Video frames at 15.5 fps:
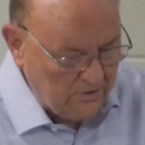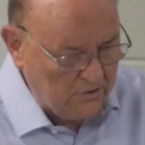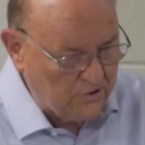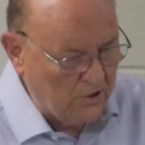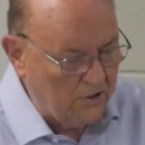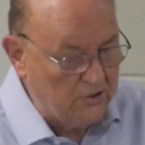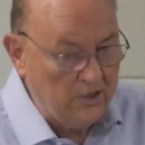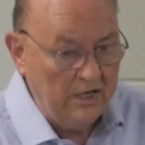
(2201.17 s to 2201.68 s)
the
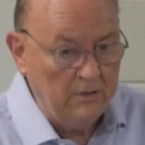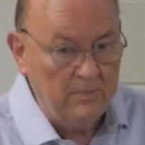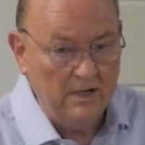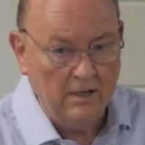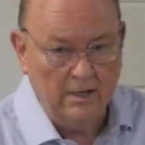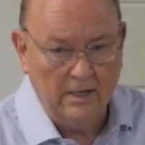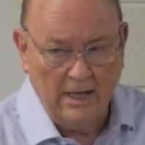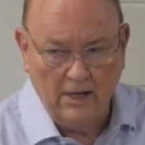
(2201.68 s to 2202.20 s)
church. He'd
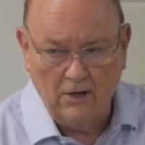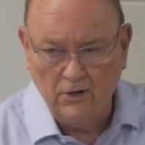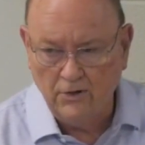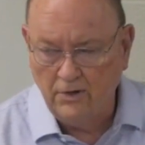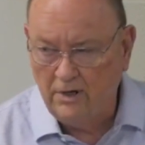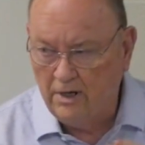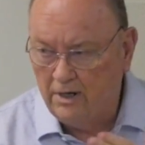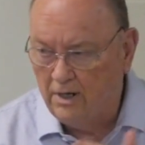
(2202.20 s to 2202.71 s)
been an
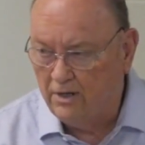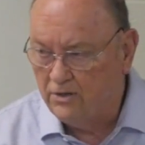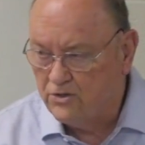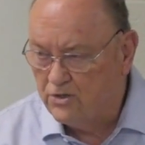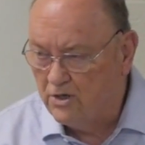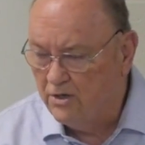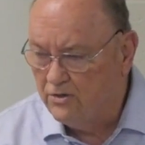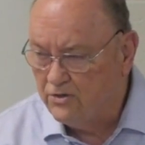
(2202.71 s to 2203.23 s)
elder in another
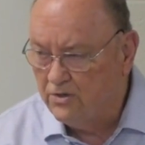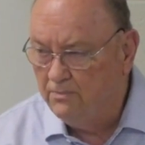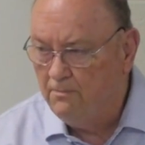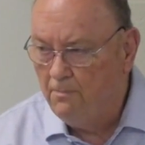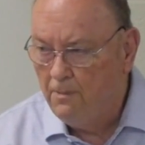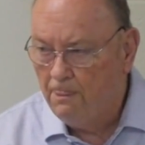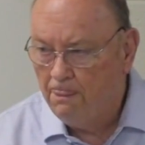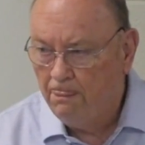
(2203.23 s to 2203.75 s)
church.
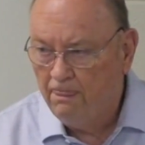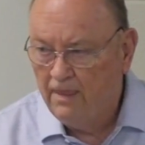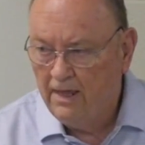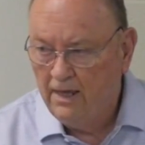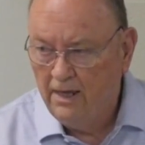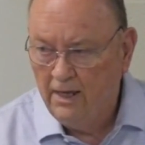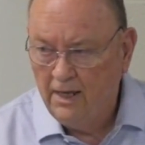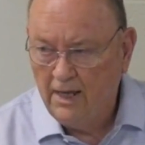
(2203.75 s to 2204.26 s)

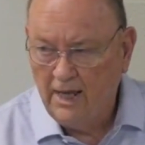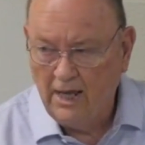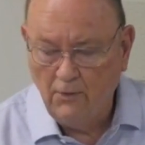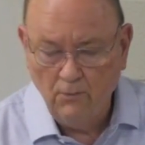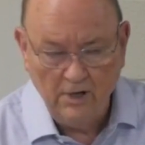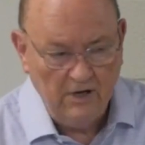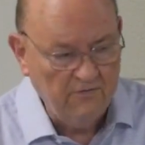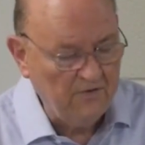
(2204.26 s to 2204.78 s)

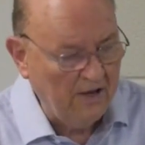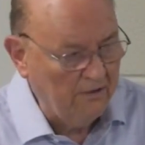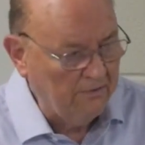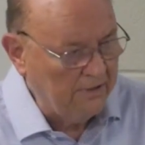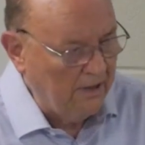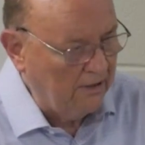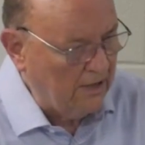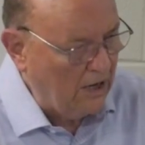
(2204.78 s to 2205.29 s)
And when he
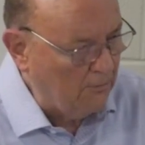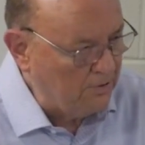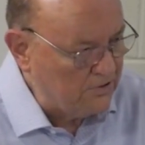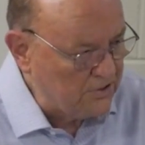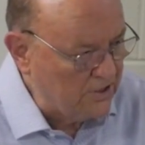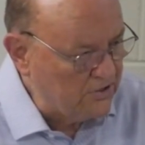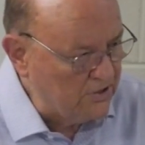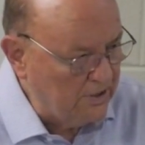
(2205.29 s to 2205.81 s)
found out our
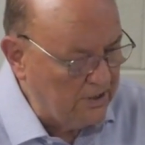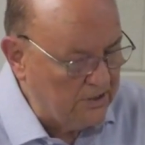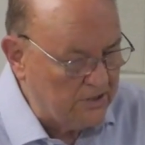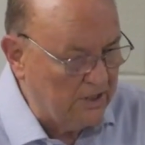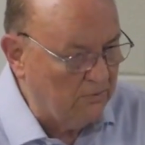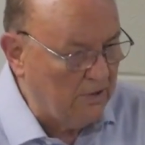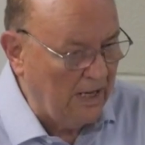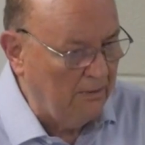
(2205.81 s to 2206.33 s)
position, he
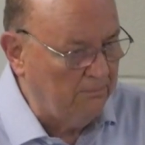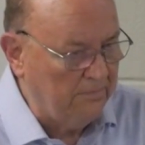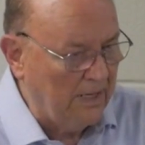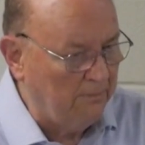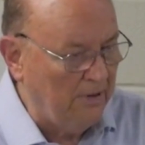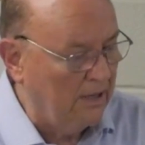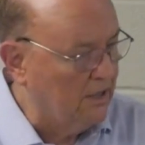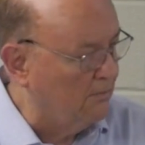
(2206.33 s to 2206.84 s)
said, well,
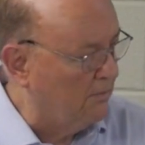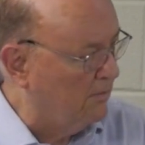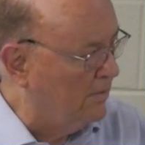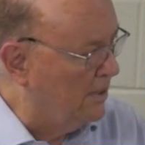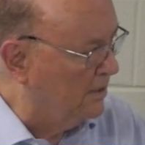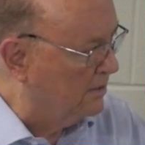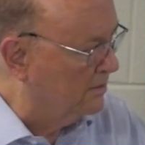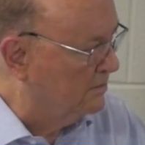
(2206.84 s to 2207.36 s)
I'm not coming
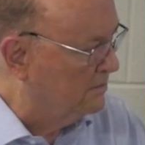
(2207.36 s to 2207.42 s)
back.